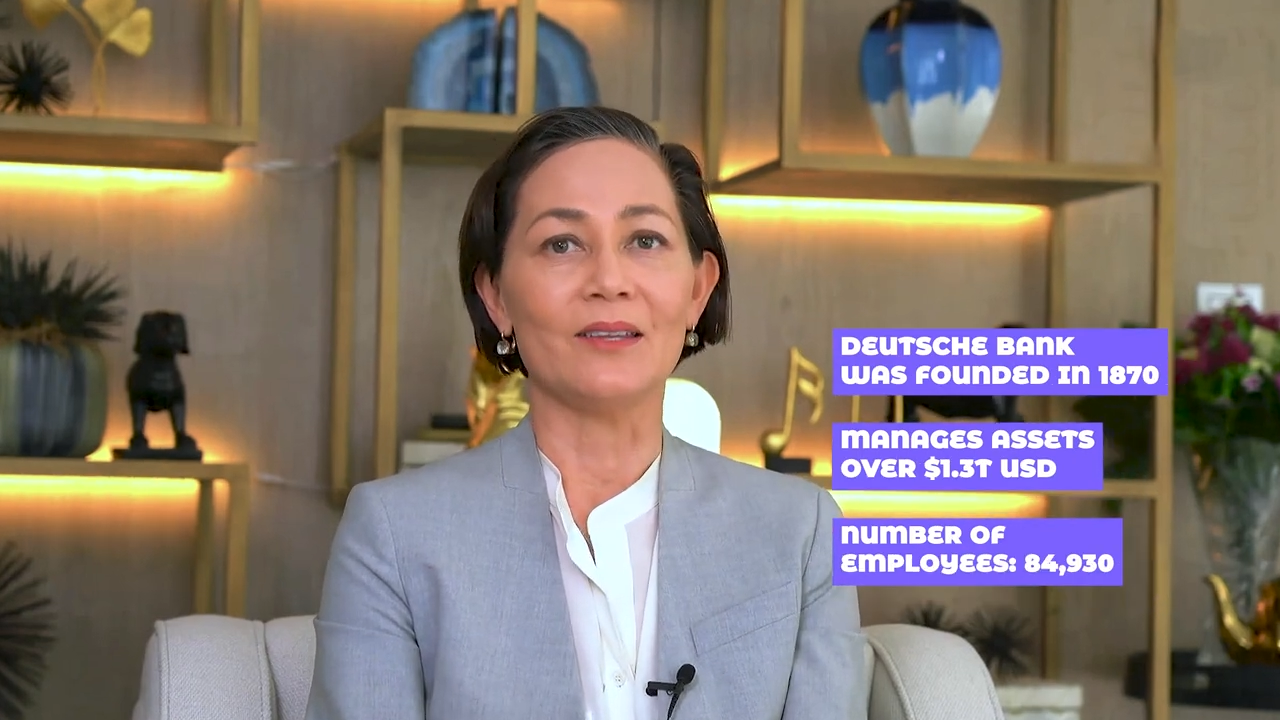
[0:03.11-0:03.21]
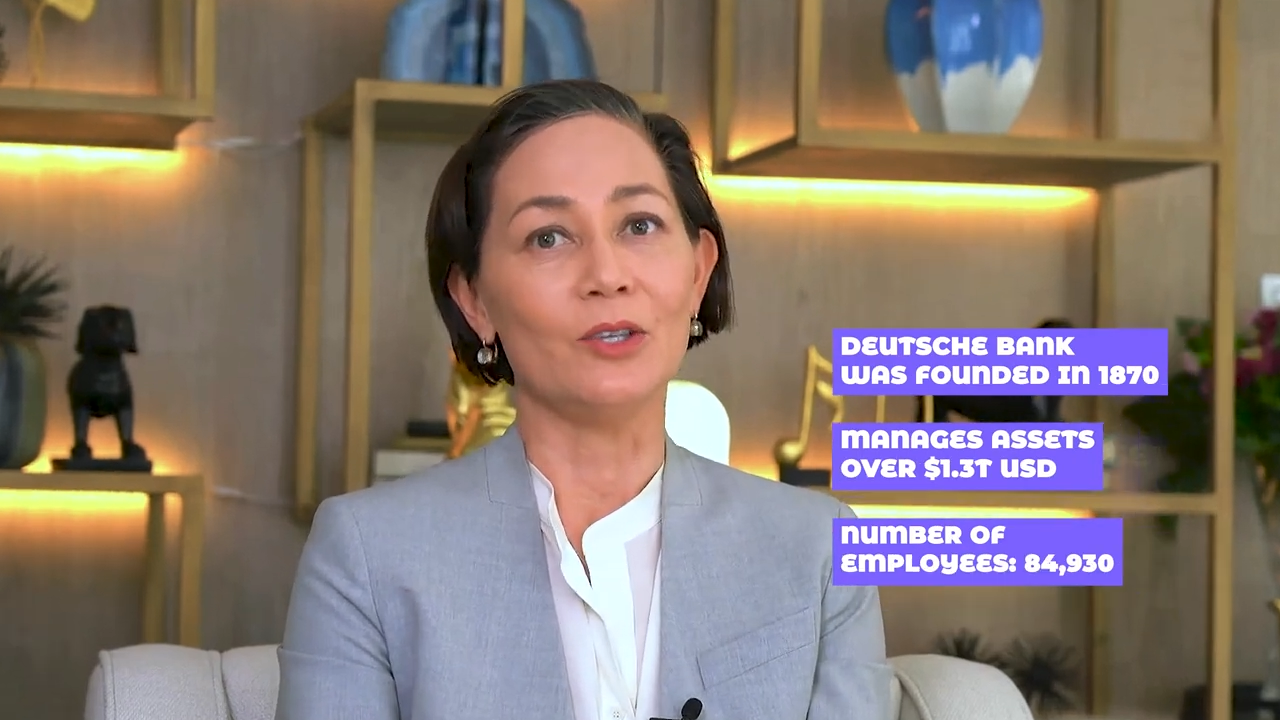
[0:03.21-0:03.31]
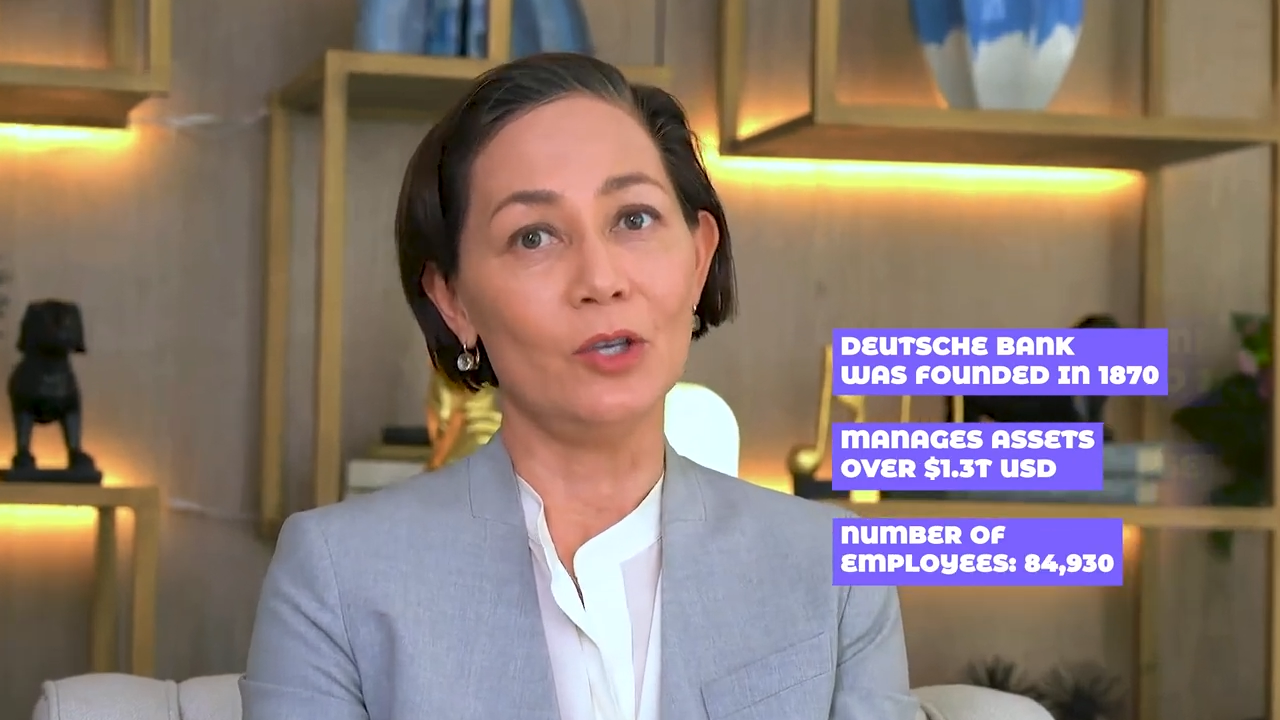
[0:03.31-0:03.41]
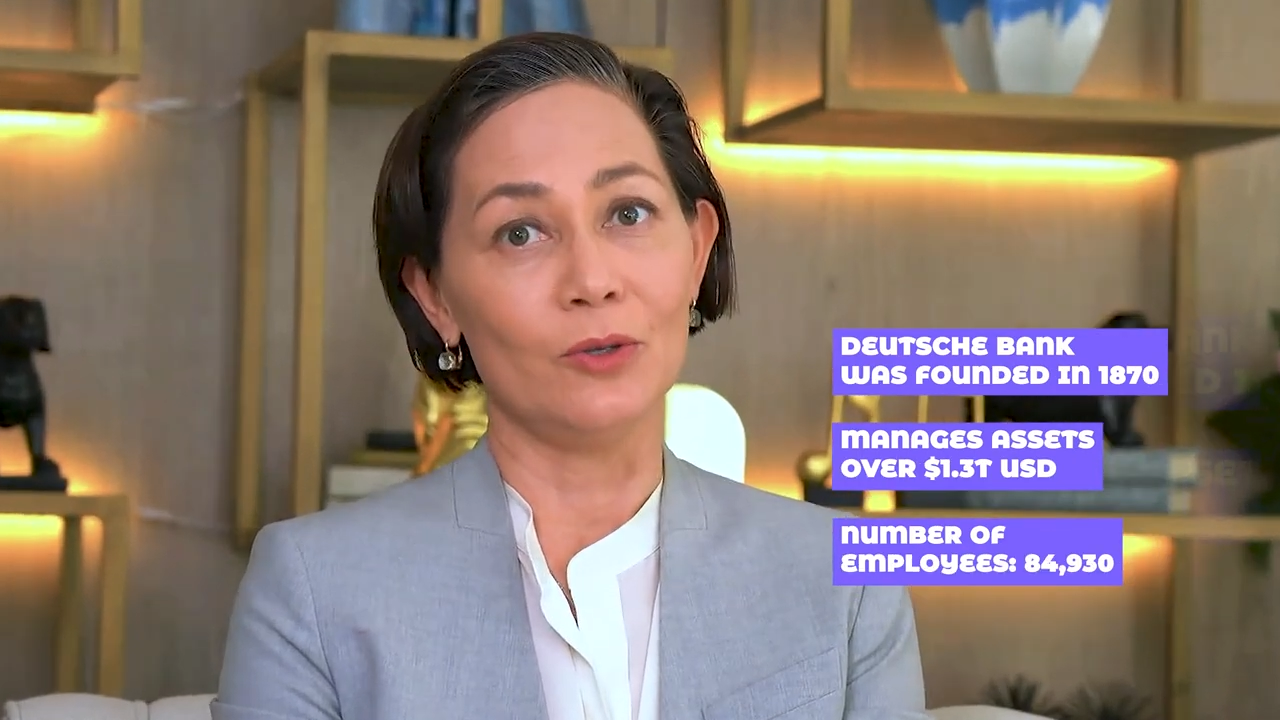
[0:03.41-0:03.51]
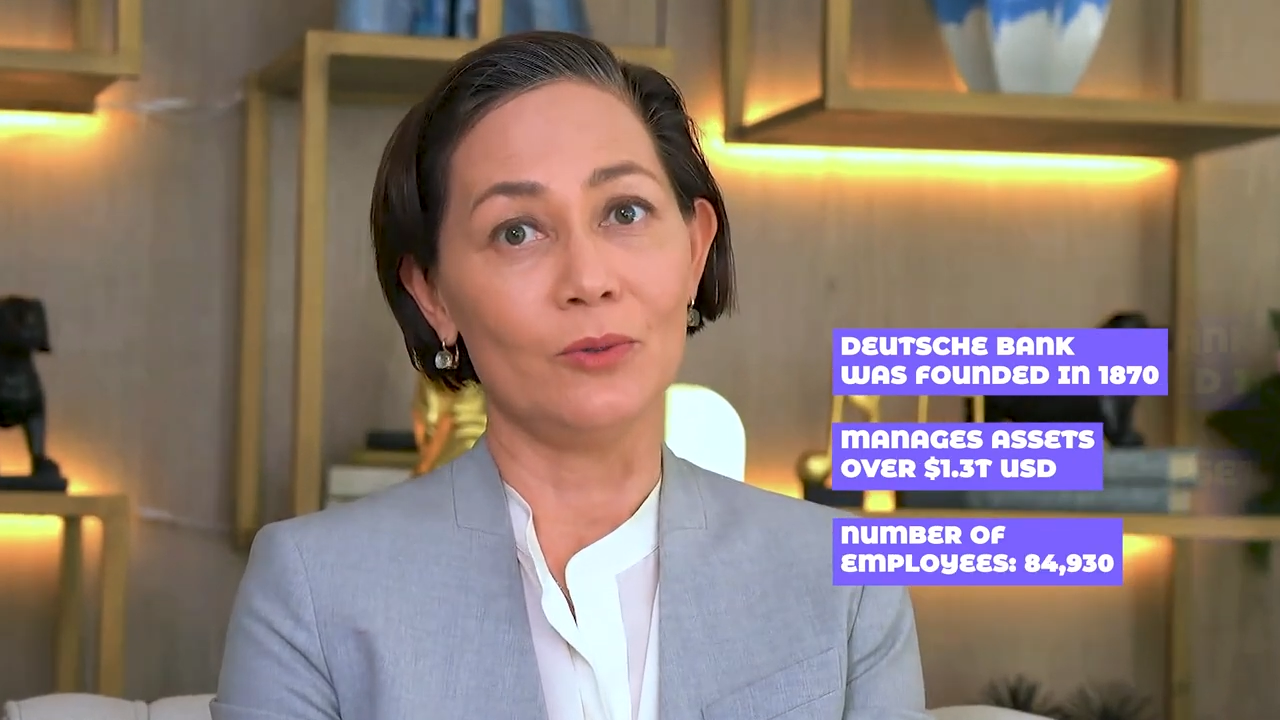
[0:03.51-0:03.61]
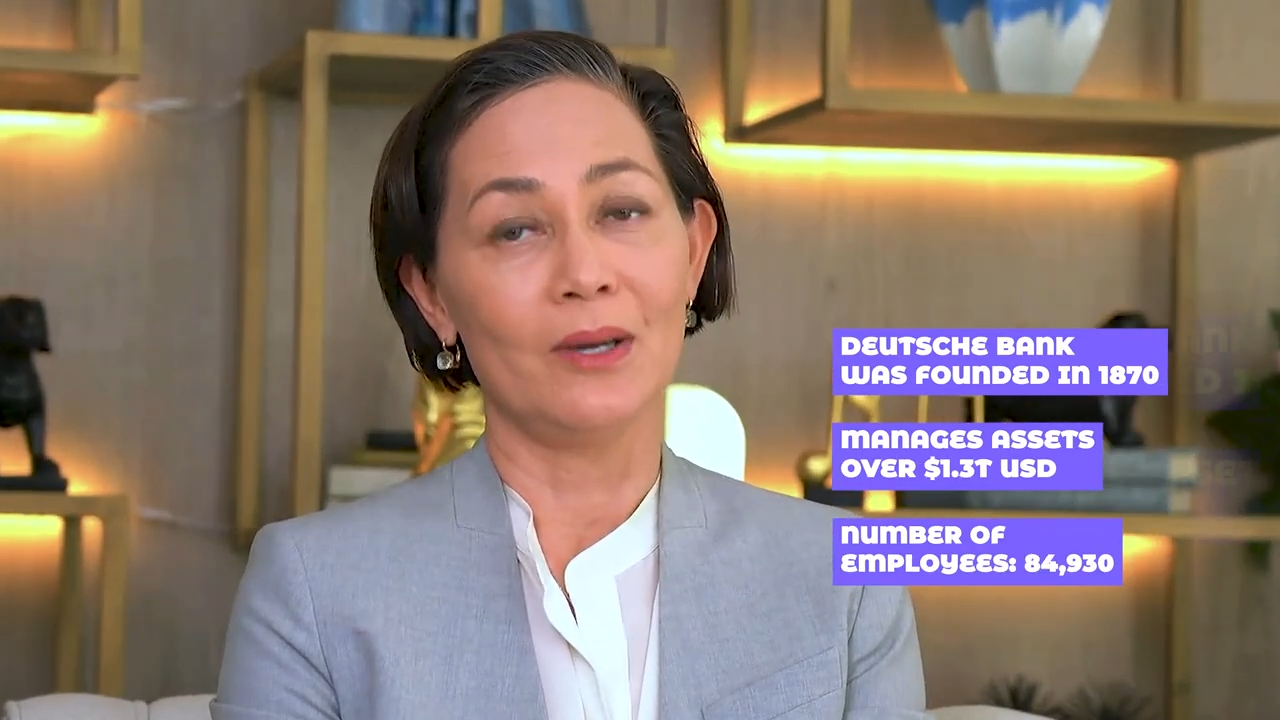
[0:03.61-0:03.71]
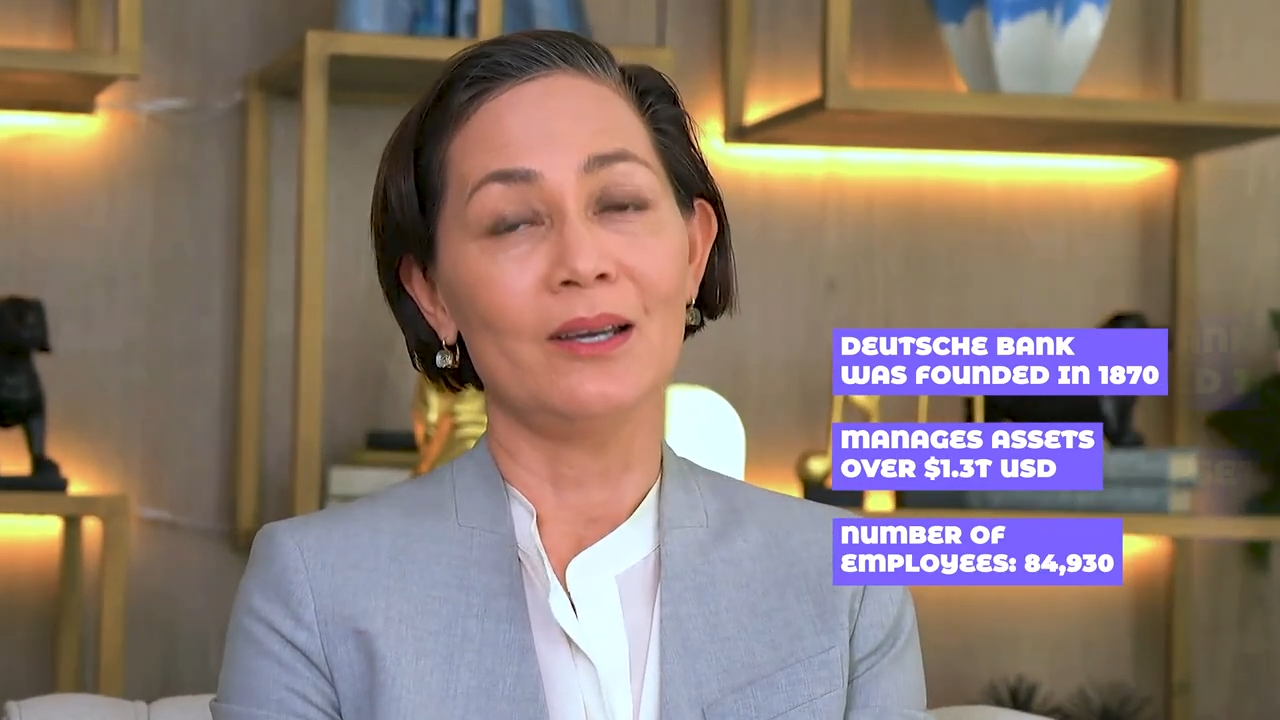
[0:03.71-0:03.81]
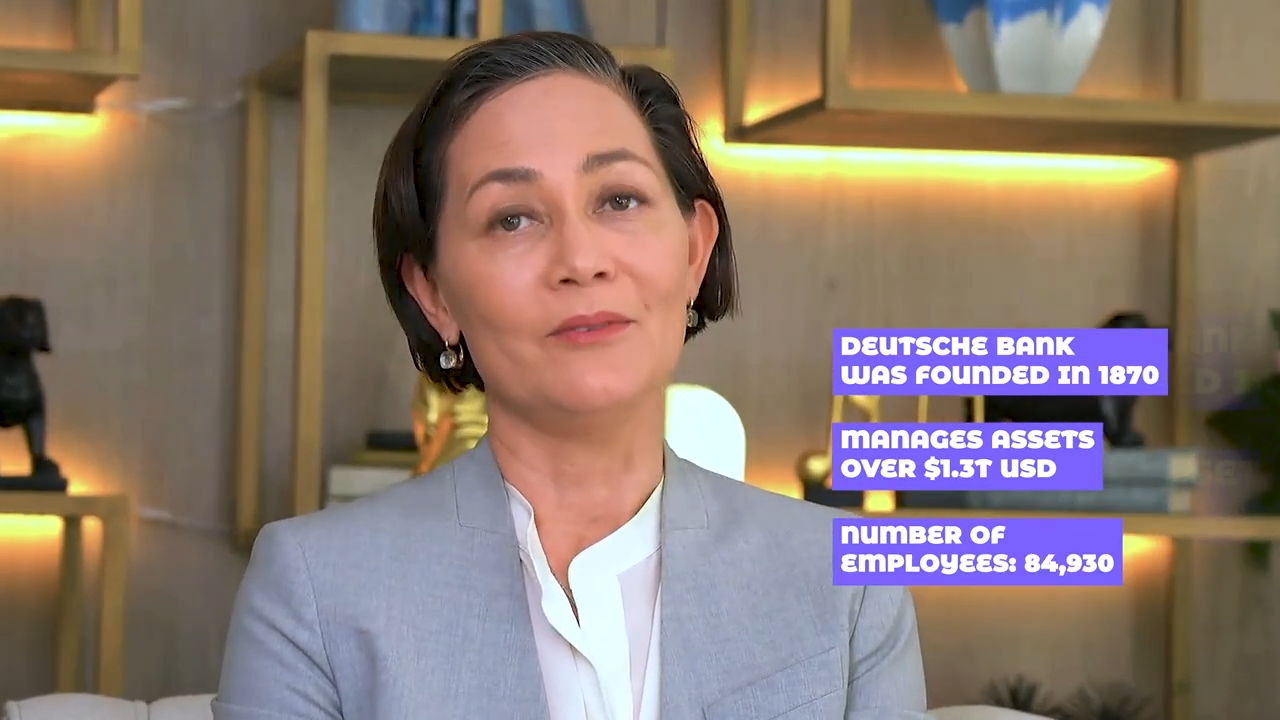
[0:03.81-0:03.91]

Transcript: that you